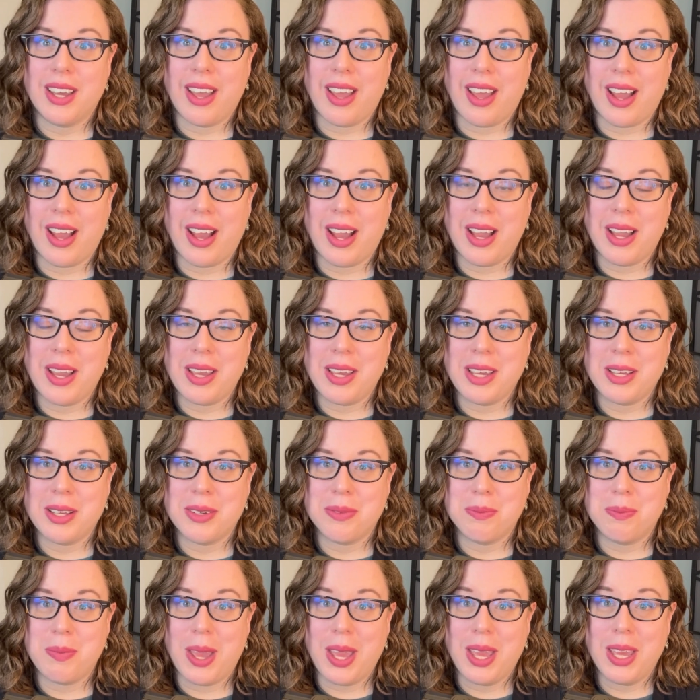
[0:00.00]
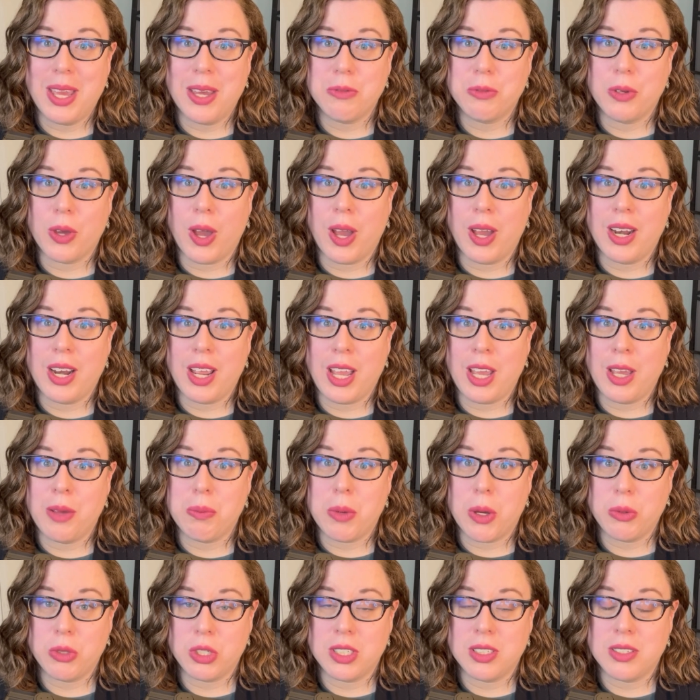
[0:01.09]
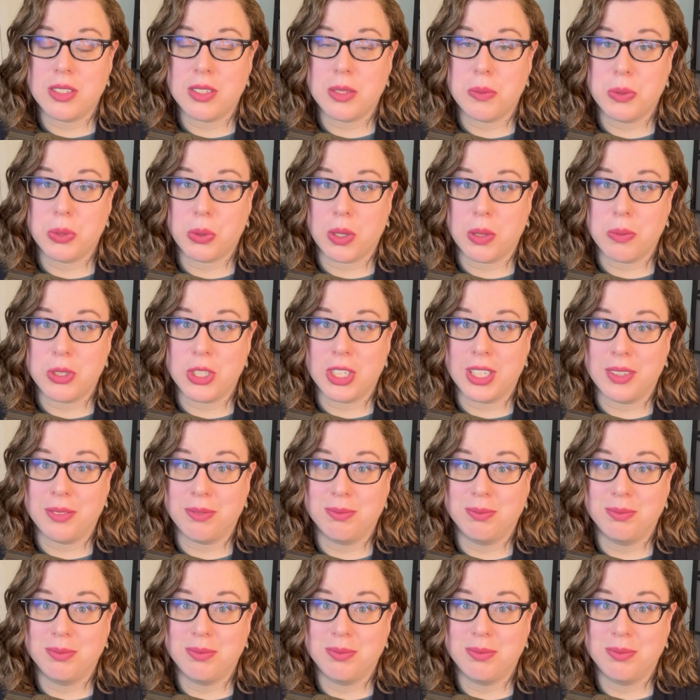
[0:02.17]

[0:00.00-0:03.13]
I may have got a Motion subscription